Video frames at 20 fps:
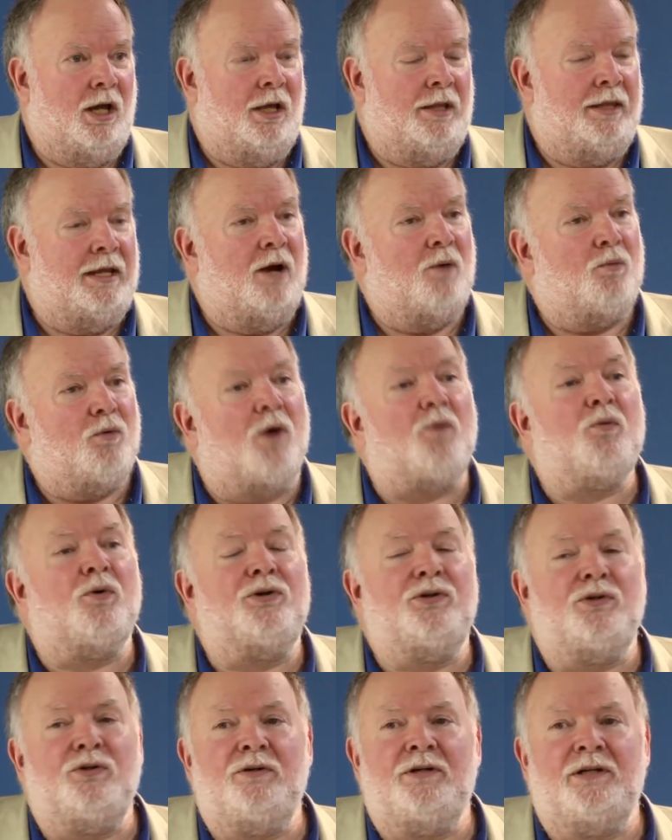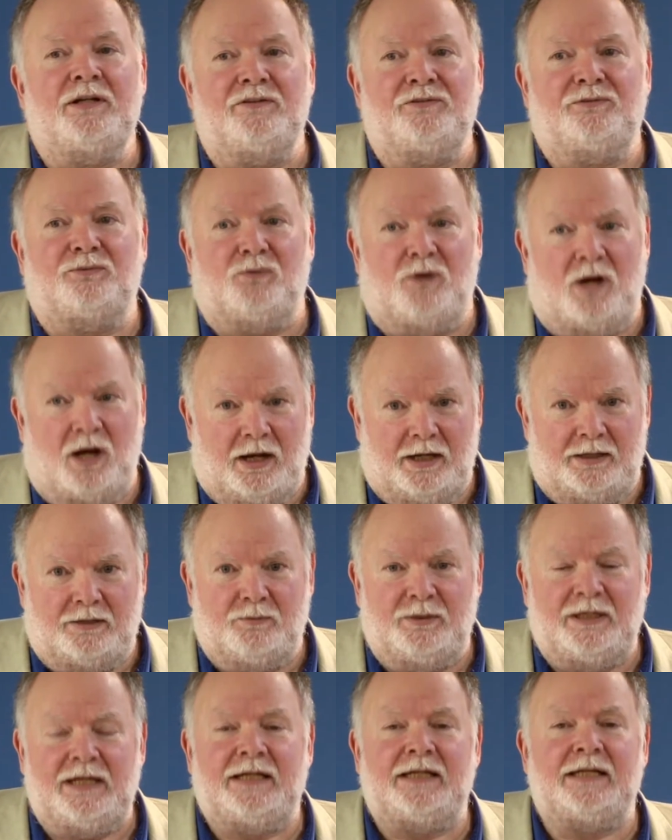Now, what we're doing is right.
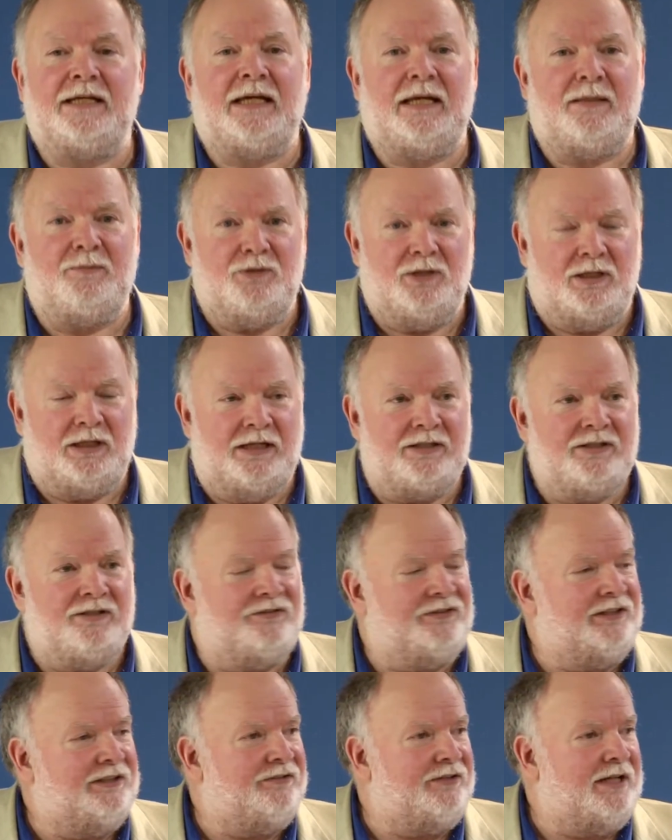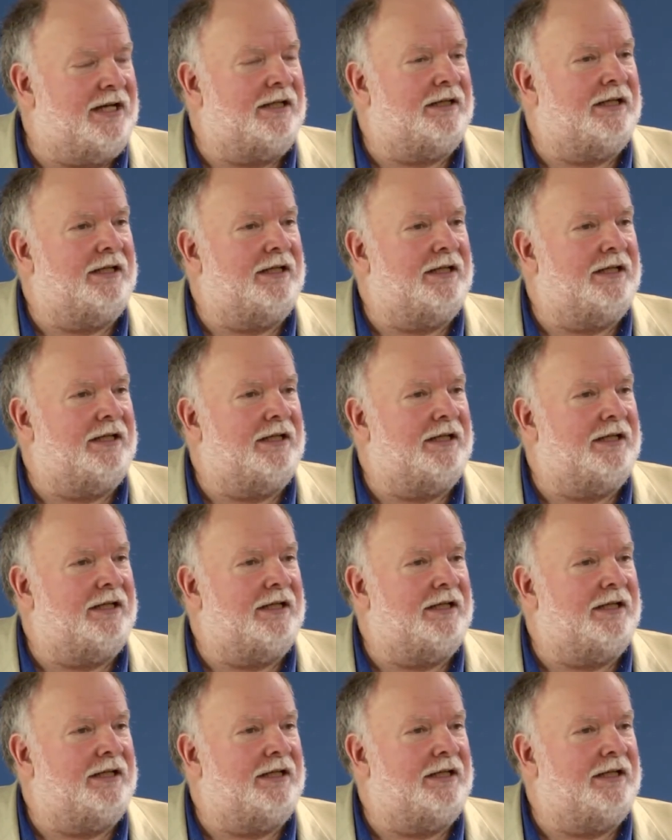We need to keep to Galatians 6 9.